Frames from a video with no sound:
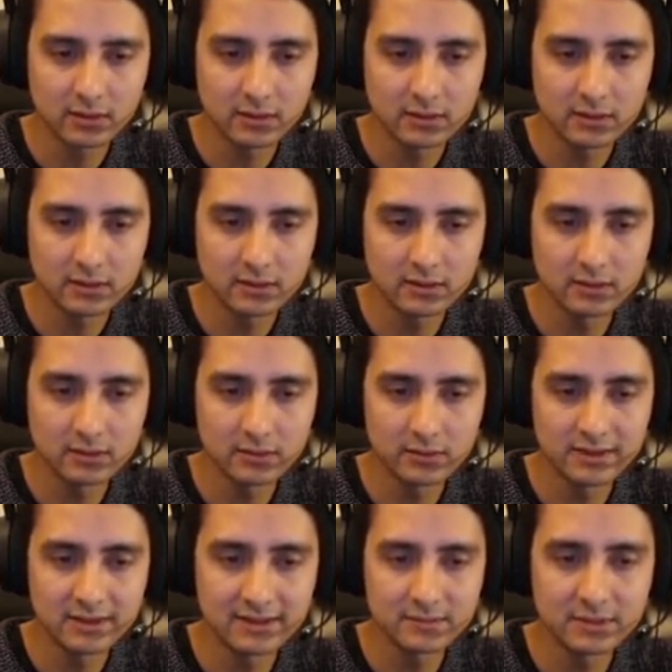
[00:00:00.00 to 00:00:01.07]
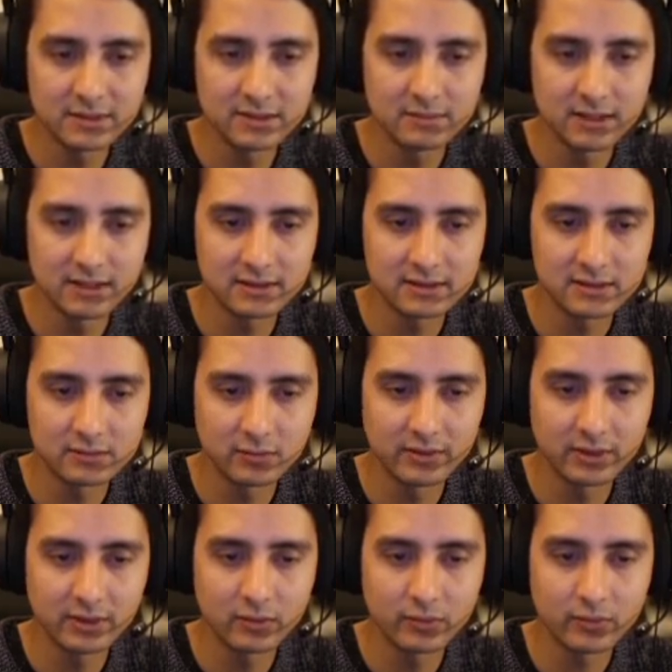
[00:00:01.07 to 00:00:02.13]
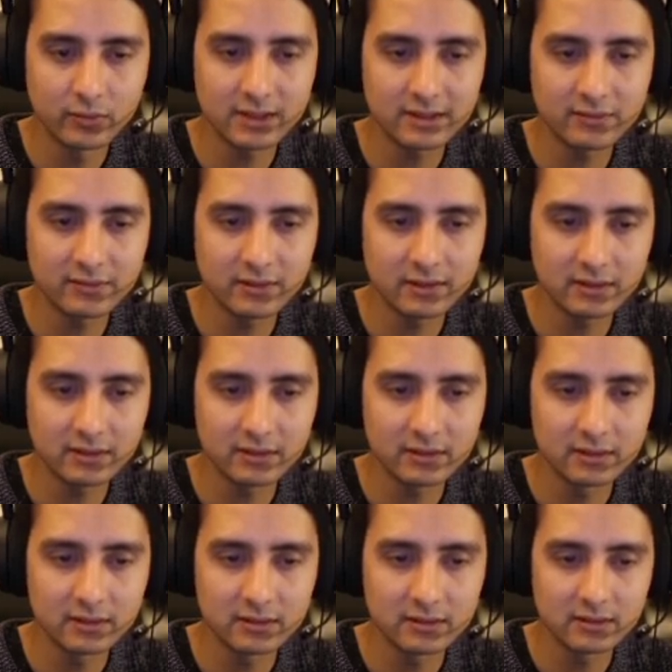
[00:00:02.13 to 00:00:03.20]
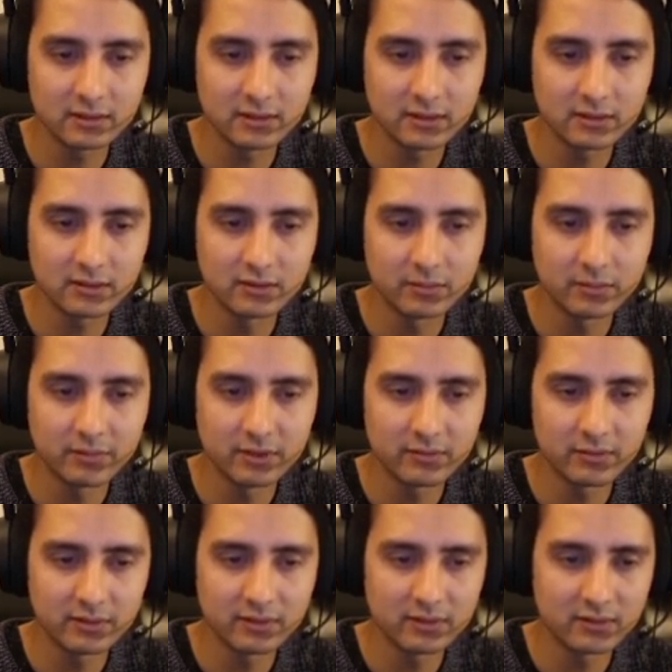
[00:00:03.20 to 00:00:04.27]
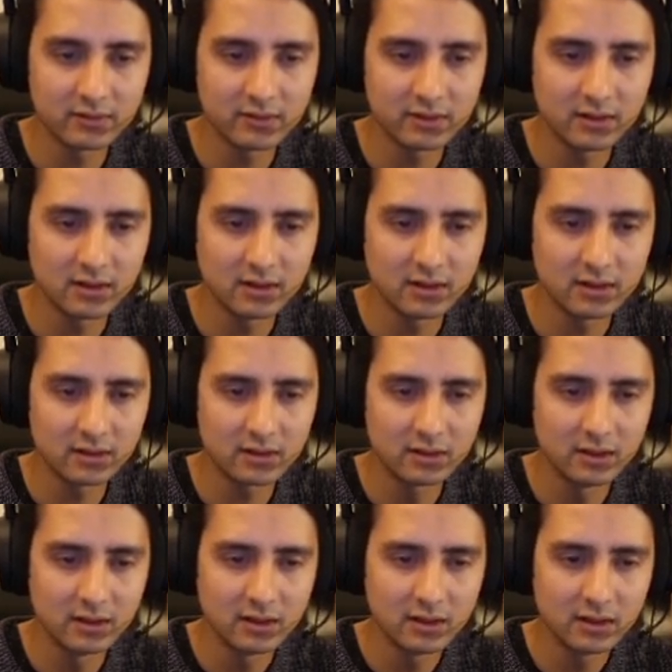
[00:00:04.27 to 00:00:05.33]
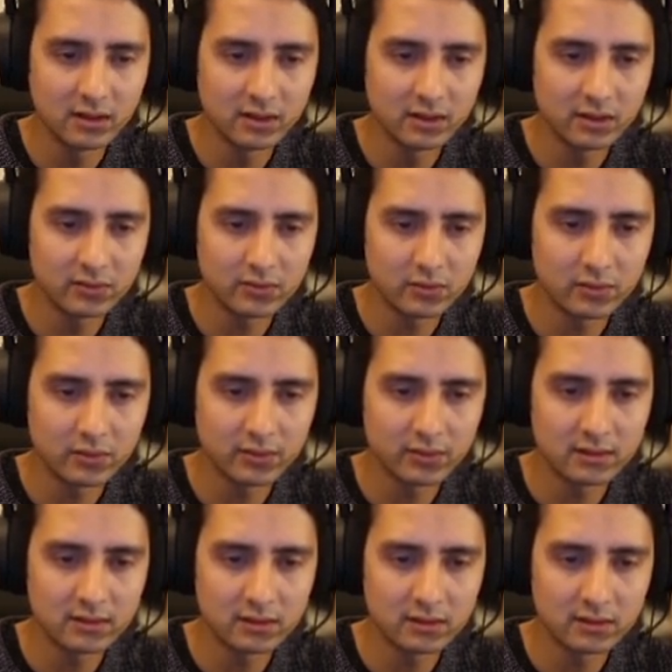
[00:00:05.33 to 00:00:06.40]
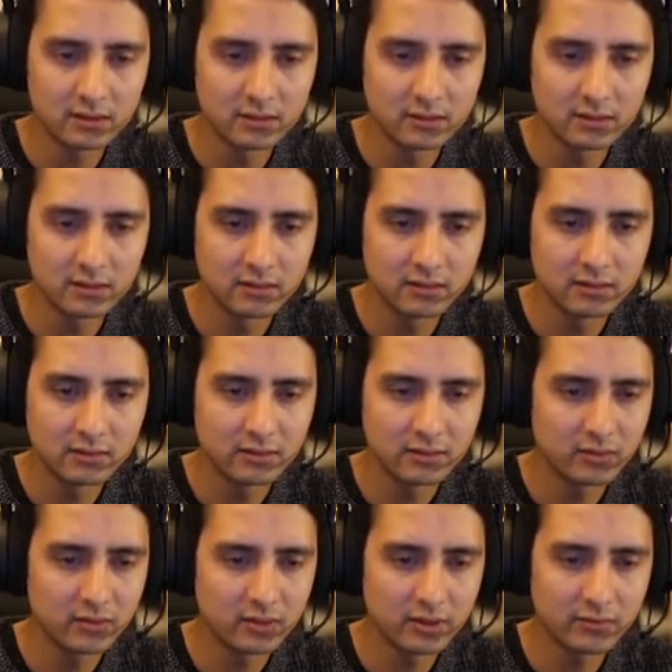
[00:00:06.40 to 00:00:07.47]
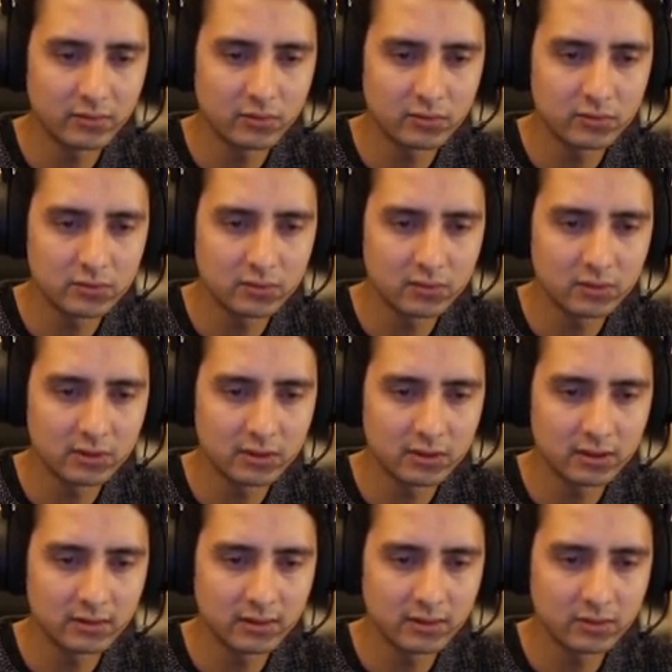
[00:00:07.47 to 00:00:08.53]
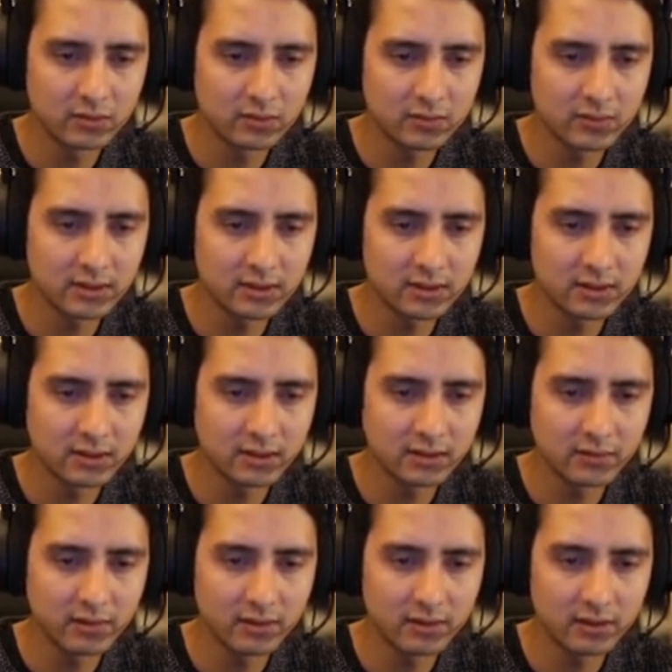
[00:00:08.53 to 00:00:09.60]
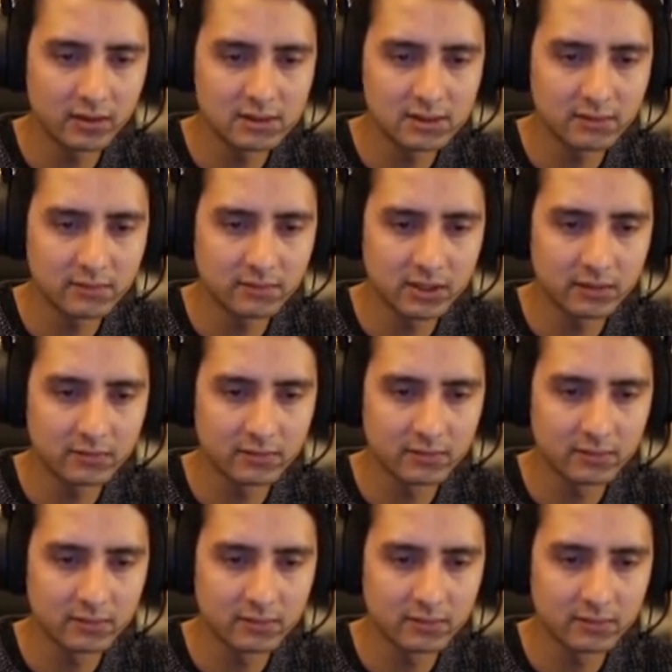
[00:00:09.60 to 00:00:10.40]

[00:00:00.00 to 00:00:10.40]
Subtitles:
this big mass is moving. We can feel that the pivot is here, and you're rotating. You have a control here, and you're rotating everything in same times.